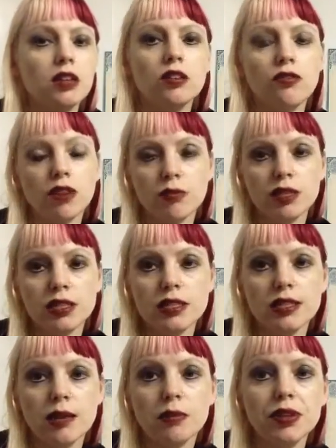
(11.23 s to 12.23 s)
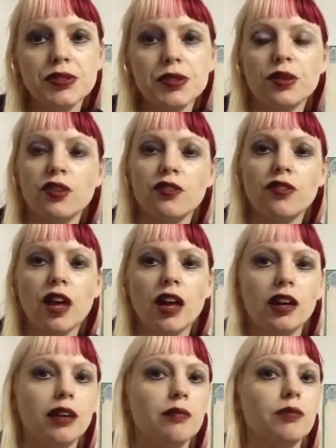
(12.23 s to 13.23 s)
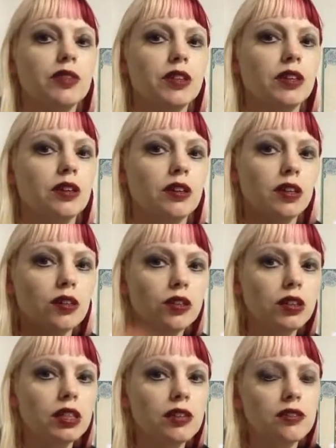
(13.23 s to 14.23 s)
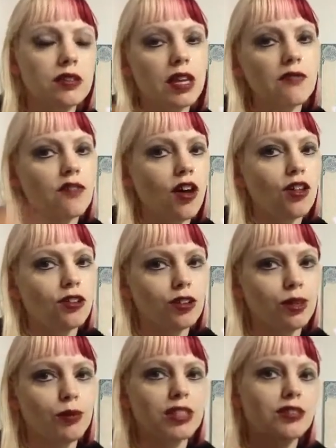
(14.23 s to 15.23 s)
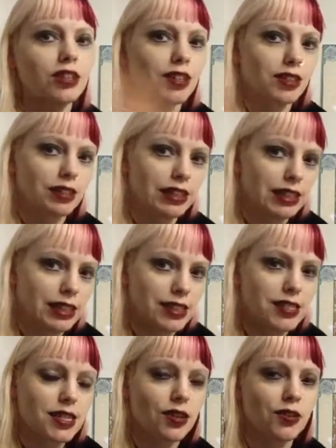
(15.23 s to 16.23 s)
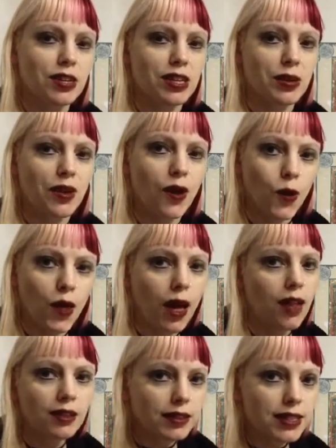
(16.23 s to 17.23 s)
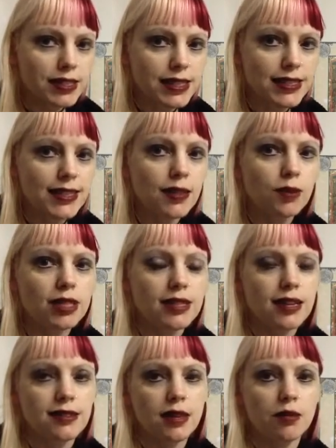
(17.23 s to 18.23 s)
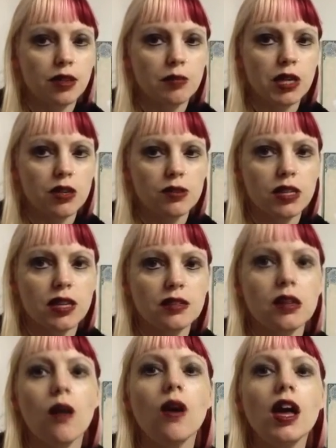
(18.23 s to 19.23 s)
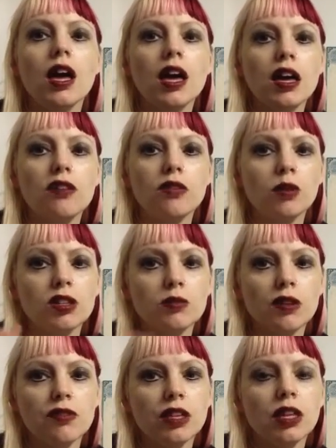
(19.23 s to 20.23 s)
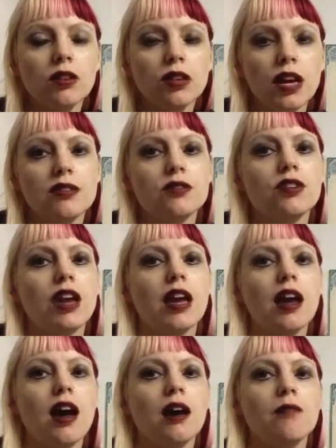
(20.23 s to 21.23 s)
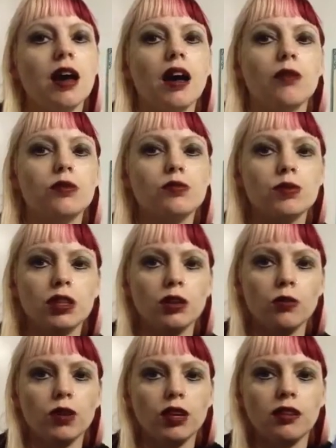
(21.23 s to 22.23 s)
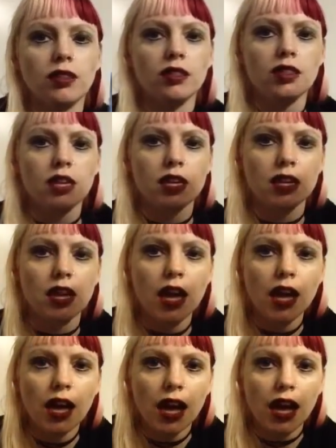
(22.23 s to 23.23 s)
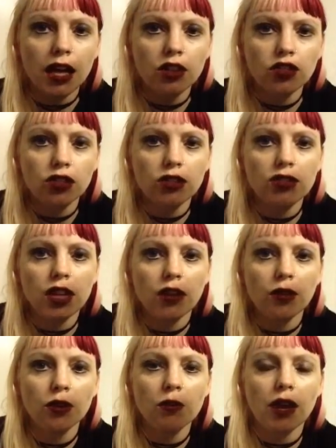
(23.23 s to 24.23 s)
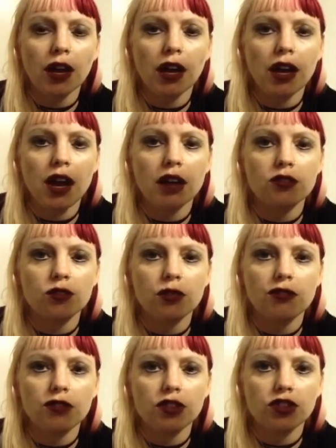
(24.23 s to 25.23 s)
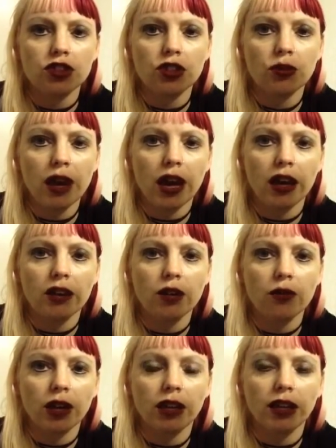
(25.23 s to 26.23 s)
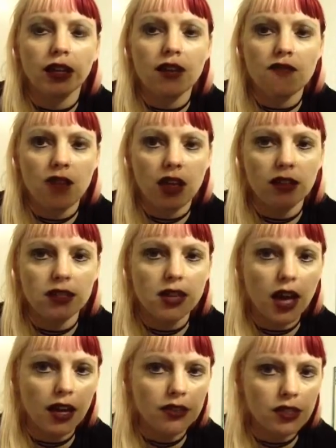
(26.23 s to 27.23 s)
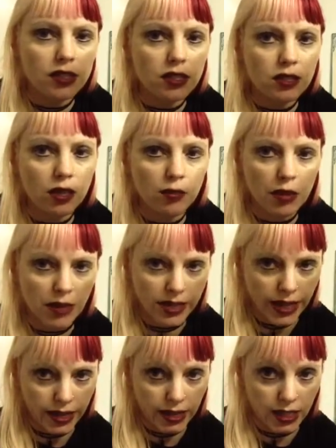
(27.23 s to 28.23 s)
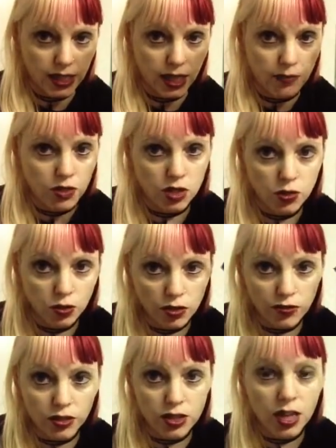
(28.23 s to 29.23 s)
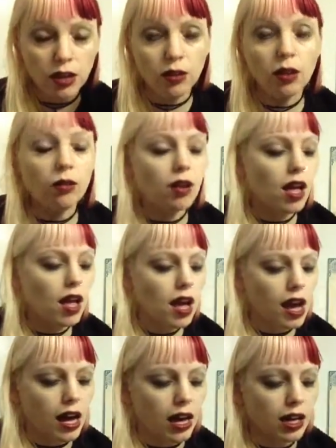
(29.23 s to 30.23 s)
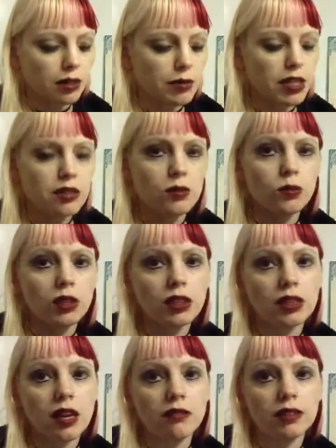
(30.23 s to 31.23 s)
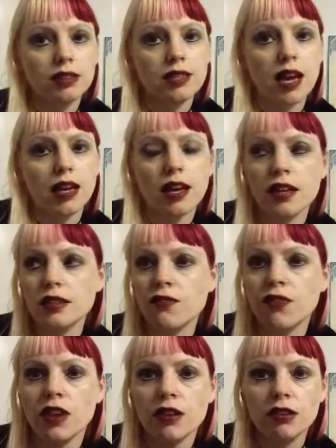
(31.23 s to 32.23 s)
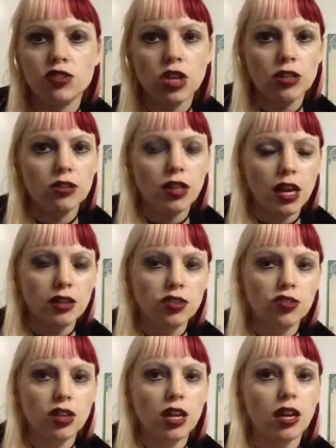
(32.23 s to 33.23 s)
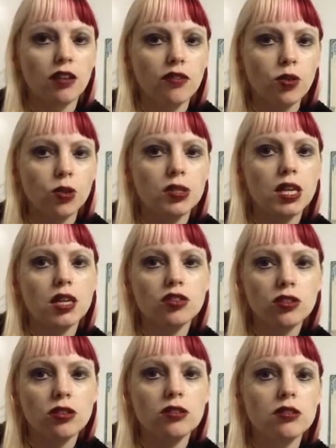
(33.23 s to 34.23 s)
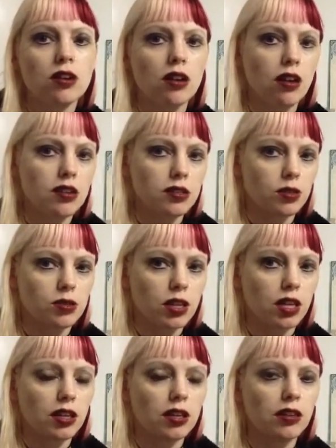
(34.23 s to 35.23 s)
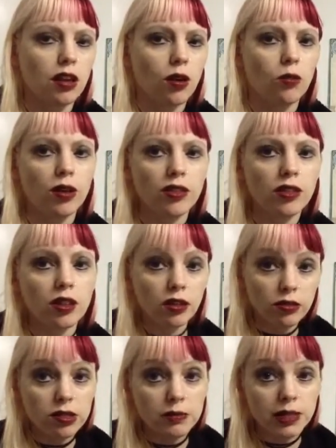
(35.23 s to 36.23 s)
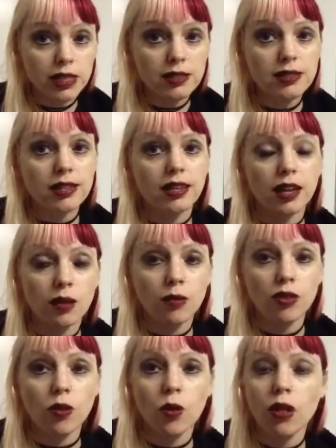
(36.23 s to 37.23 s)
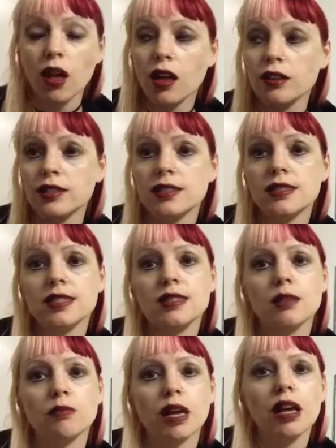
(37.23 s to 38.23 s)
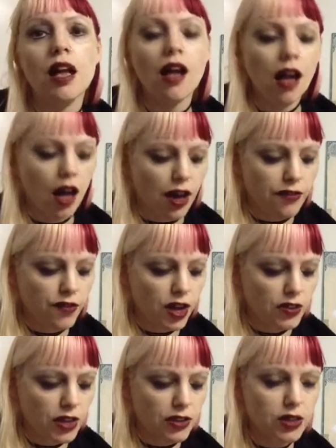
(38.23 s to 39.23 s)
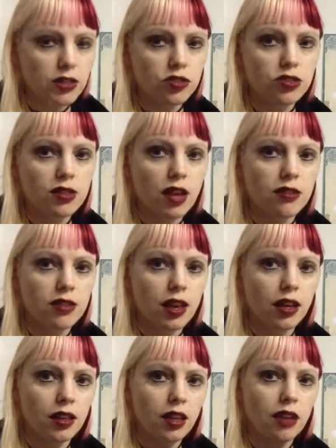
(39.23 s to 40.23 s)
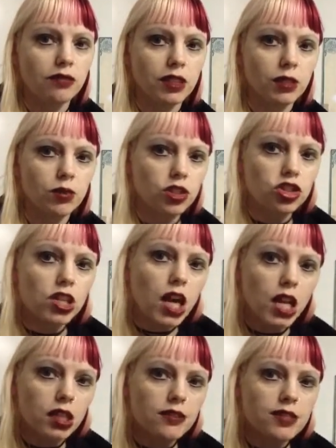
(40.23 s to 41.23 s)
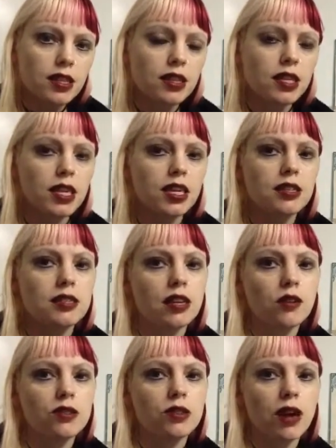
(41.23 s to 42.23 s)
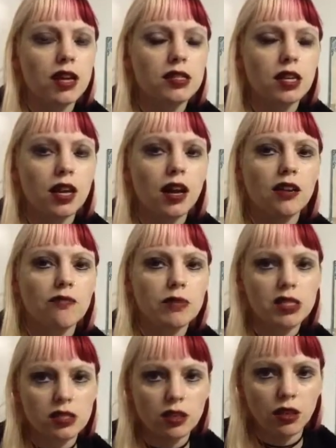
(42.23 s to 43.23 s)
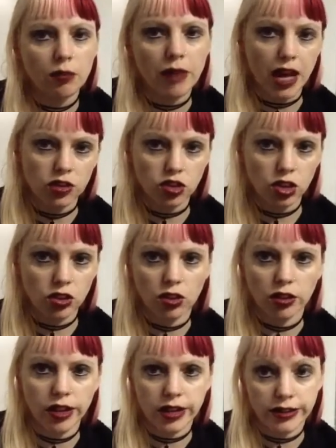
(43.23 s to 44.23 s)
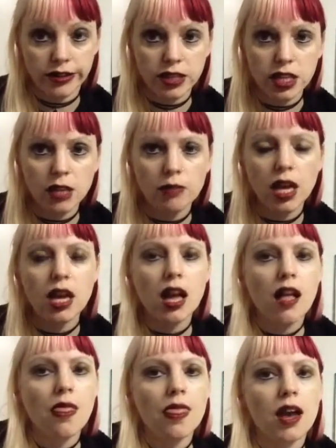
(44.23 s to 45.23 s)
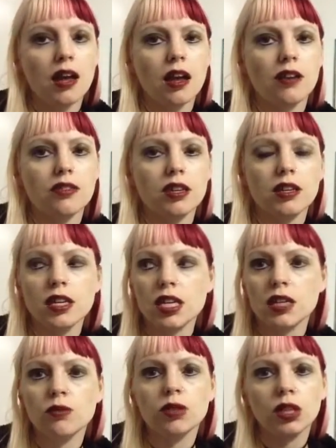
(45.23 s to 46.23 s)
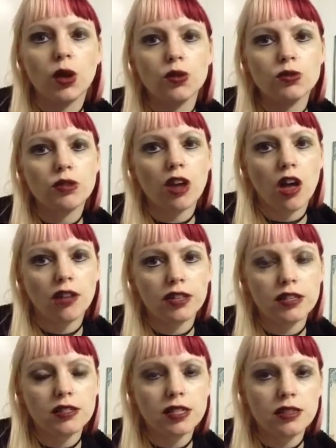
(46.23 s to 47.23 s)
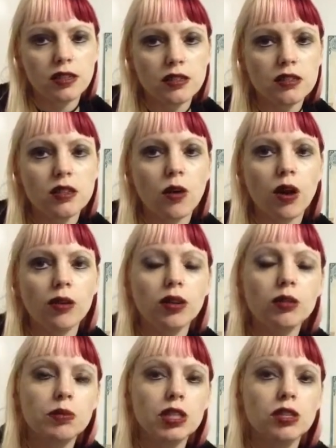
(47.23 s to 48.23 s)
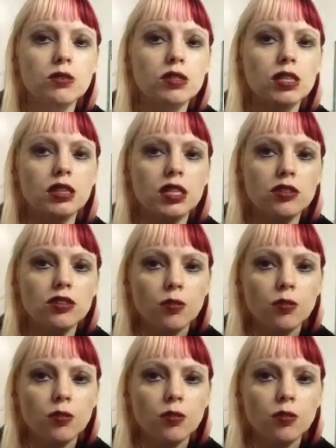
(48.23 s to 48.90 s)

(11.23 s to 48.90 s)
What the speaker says: November, December, sort of the late fall, early winter leading into, you know, the whole holiday season, what decks I'm going to be using. So if you watched my video yesterday, I was reading with the Angel Tarot by Doreen Virtue and Radleigh Valentine. This is going to be my deck leading up to Yule for tarot. It's a really lovely deck. It has a very gentle energy, and of course angels are associated, you know, with Christmas and with the whole holiday season, but I find that this just has like a lovely rich colors and things, and also has that kind of mystical, magical kind of theme that I think it really goes with the holiday season. So I'm going to be using these.